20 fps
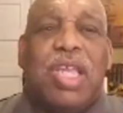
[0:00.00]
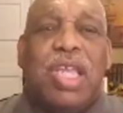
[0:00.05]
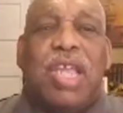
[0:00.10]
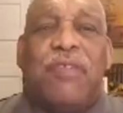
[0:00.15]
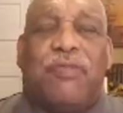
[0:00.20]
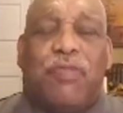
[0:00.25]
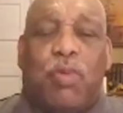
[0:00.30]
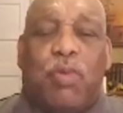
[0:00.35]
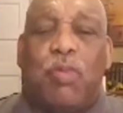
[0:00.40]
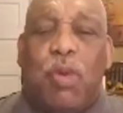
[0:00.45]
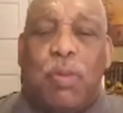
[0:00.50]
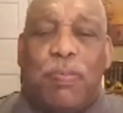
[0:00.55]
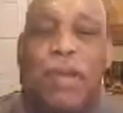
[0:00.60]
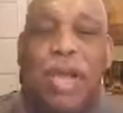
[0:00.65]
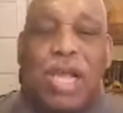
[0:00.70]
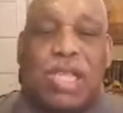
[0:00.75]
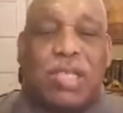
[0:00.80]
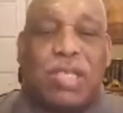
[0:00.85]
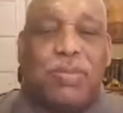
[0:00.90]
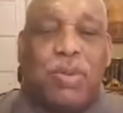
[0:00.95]
If it were
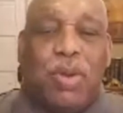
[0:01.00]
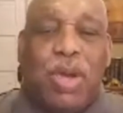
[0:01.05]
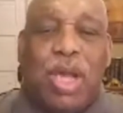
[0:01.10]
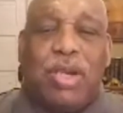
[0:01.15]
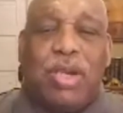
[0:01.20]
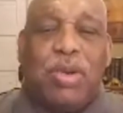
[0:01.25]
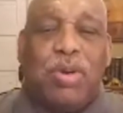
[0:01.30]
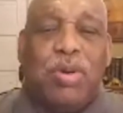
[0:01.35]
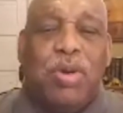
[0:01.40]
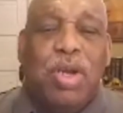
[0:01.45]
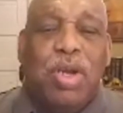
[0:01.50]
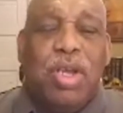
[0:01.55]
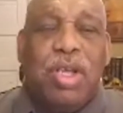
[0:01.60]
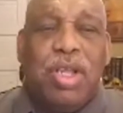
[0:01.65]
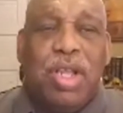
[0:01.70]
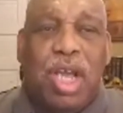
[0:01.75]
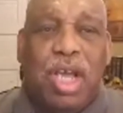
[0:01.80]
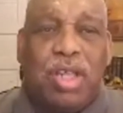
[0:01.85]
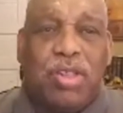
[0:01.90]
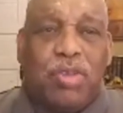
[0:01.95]
possible. I know
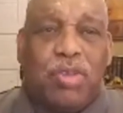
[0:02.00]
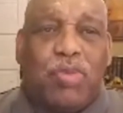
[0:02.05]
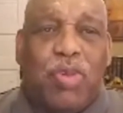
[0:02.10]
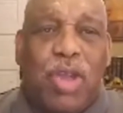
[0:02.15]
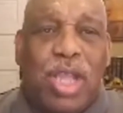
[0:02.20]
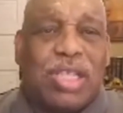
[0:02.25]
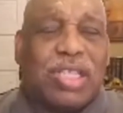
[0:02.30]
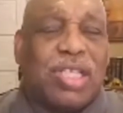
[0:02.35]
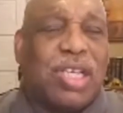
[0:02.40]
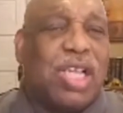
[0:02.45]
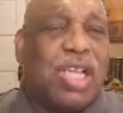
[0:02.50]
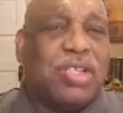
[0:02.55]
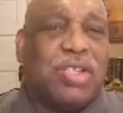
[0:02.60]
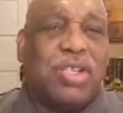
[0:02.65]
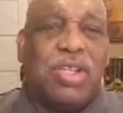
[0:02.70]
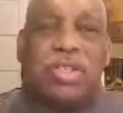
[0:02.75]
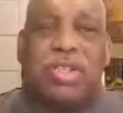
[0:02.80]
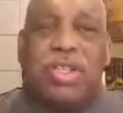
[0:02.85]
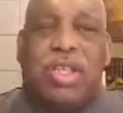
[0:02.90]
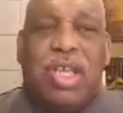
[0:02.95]
other
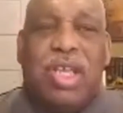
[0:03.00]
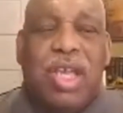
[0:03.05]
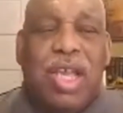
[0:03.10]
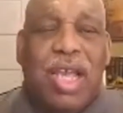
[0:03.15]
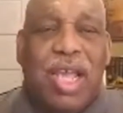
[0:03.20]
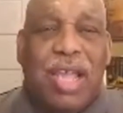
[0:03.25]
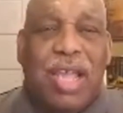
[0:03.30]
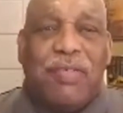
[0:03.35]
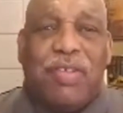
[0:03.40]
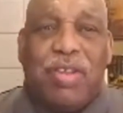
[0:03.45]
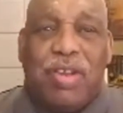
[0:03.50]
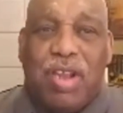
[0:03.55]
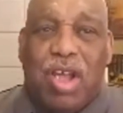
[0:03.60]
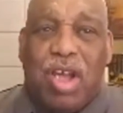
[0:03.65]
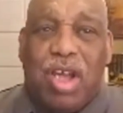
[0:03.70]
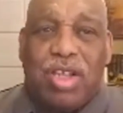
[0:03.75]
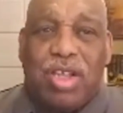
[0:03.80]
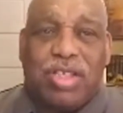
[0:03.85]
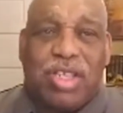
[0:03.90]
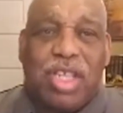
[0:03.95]
translations have it
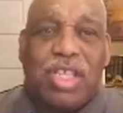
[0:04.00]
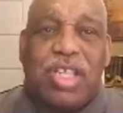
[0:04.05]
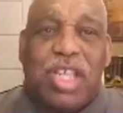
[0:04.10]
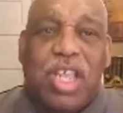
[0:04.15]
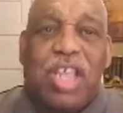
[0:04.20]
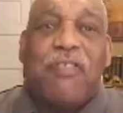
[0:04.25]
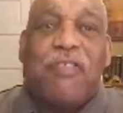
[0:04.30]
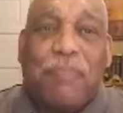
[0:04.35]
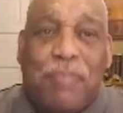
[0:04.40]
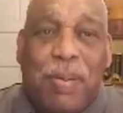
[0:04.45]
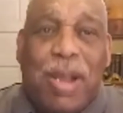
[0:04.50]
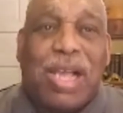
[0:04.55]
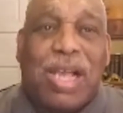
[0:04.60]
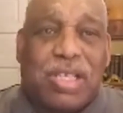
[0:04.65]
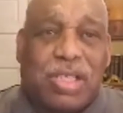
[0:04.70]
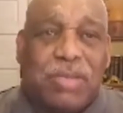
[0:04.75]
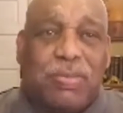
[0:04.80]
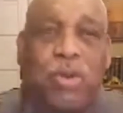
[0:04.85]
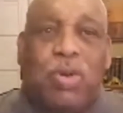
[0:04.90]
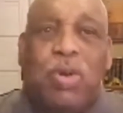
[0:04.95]
uh, says if
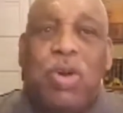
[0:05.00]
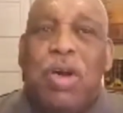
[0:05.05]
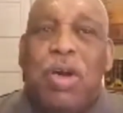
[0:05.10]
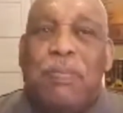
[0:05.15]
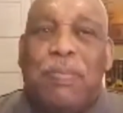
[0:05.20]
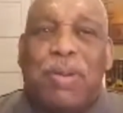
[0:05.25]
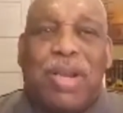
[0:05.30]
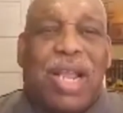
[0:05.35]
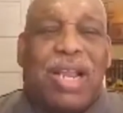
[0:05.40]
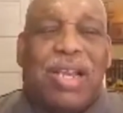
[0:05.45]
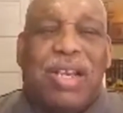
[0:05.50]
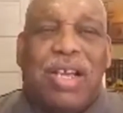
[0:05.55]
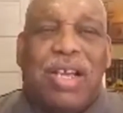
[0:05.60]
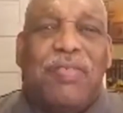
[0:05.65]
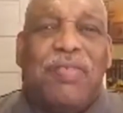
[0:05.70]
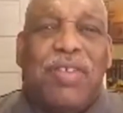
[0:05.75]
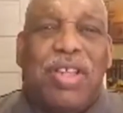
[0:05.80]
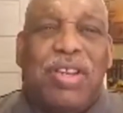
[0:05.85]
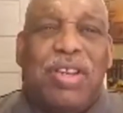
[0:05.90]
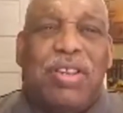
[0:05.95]
possible, but I
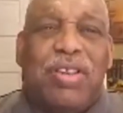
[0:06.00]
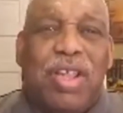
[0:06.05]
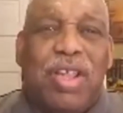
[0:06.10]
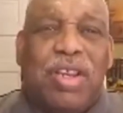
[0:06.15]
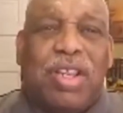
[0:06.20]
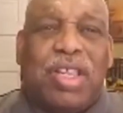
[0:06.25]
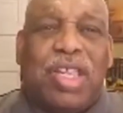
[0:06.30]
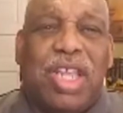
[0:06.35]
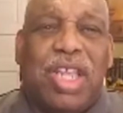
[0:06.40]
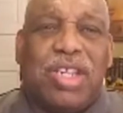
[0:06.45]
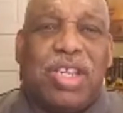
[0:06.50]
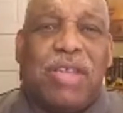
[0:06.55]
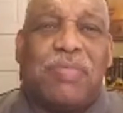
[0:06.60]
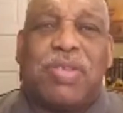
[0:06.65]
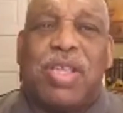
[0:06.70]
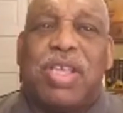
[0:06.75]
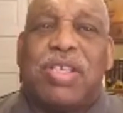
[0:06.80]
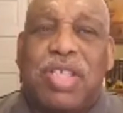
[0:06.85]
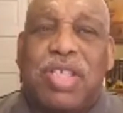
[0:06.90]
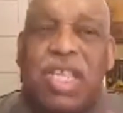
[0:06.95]
love in the, in the King
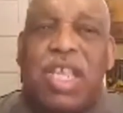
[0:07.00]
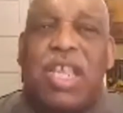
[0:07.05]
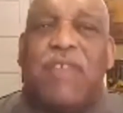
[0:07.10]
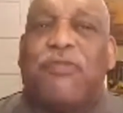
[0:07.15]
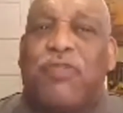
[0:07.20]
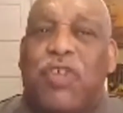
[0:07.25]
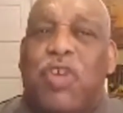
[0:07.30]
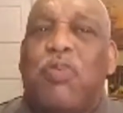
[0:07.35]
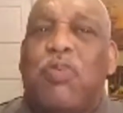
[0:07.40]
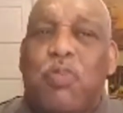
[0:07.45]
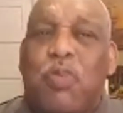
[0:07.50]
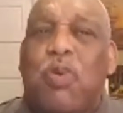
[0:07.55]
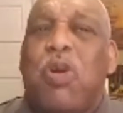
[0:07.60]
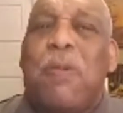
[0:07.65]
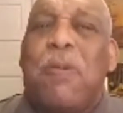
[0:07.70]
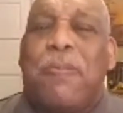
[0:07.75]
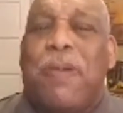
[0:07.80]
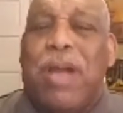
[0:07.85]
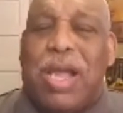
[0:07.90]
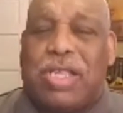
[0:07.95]
James says if it
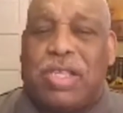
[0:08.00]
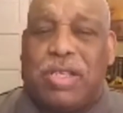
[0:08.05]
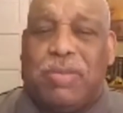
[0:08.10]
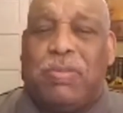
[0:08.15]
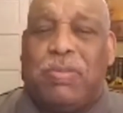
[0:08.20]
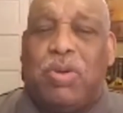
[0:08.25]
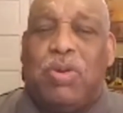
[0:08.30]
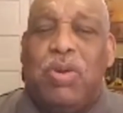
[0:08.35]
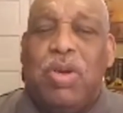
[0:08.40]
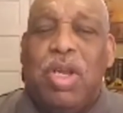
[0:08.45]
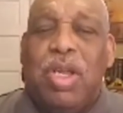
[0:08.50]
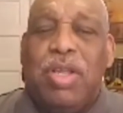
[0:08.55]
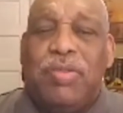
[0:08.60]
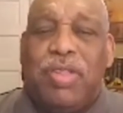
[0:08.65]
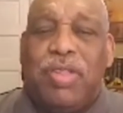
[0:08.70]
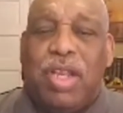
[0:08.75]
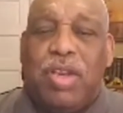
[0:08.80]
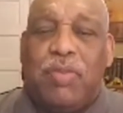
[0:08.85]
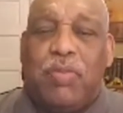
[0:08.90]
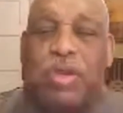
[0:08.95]
were possible
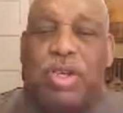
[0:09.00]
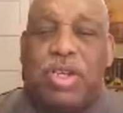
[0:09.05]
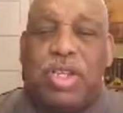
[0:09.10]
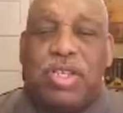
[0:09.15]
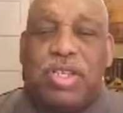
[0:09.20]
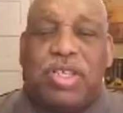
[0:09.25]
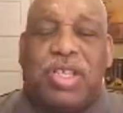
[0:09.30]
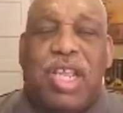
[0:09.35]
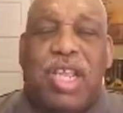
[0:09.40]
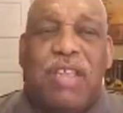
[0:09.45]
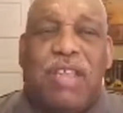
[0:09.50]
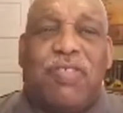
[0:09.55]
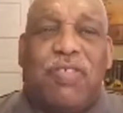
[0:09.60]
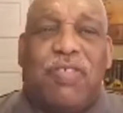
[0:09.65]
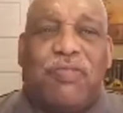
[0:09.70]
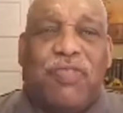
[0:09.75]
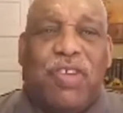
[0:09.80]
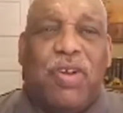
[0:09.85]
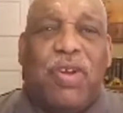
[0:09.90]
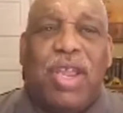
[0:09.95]
that it would deceive
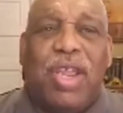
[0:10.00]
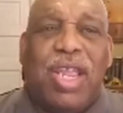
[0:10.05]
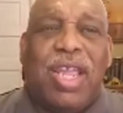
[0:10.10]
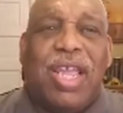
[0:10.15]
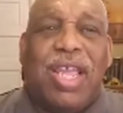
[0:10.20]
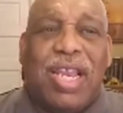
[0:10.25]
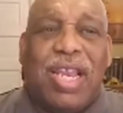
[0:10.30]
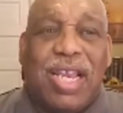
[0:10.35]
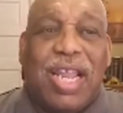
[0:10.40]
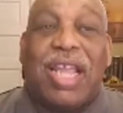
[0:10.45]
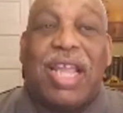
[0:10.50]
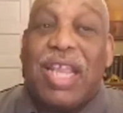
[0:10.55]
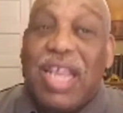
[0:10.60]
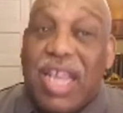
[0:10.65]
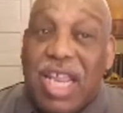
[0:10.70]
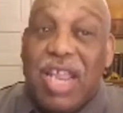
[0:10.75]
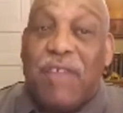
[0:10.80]
the very elect.